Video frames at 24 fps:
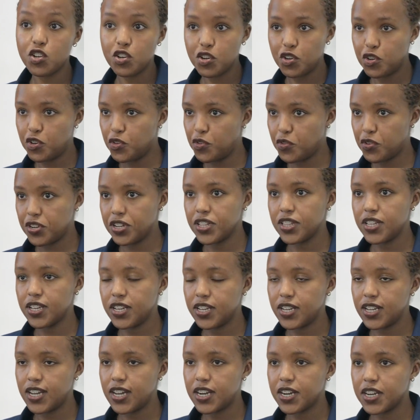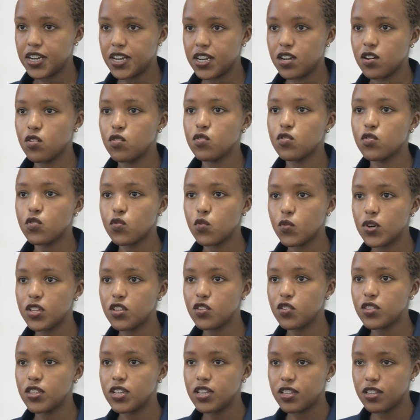during the hearing. So once
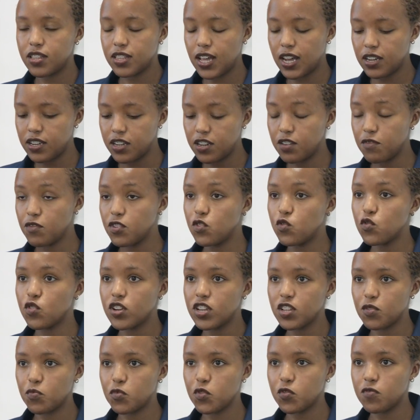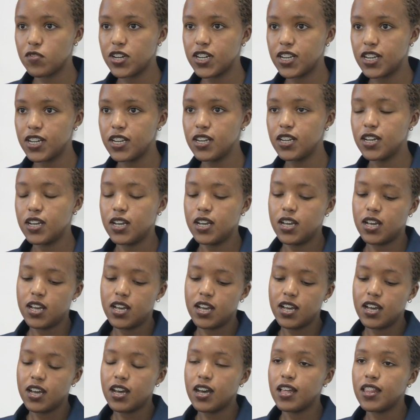that individual is provided,
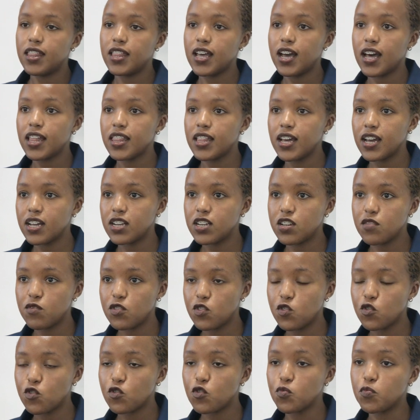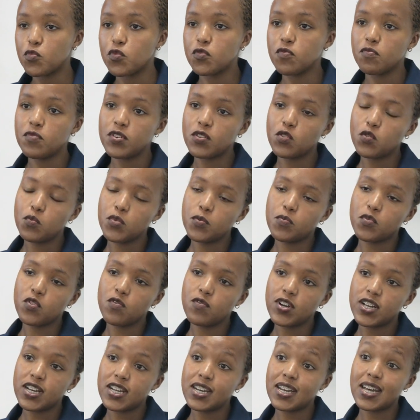the other individuals to be
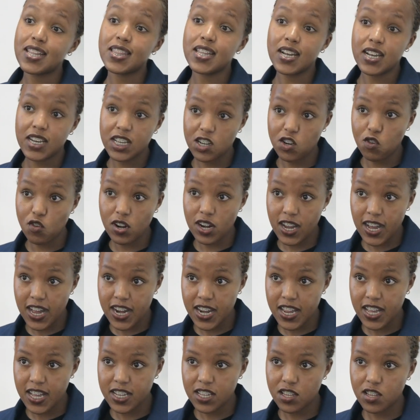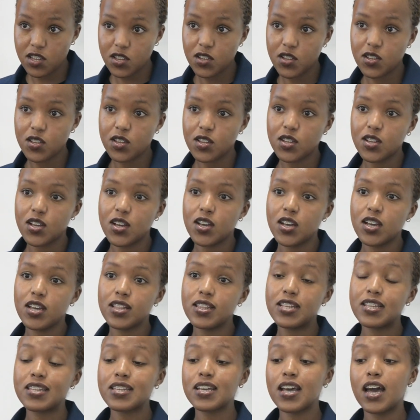provided are the legal guardians.
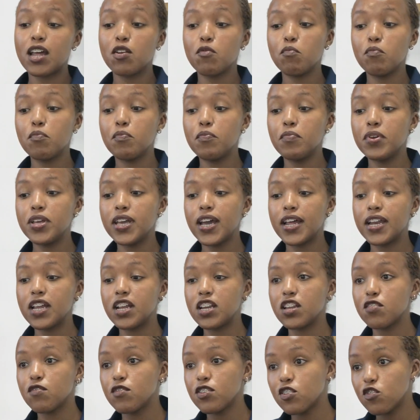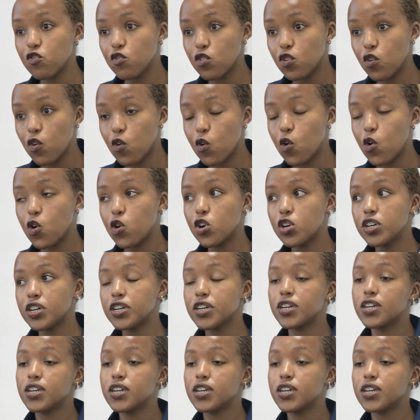This can be an individual or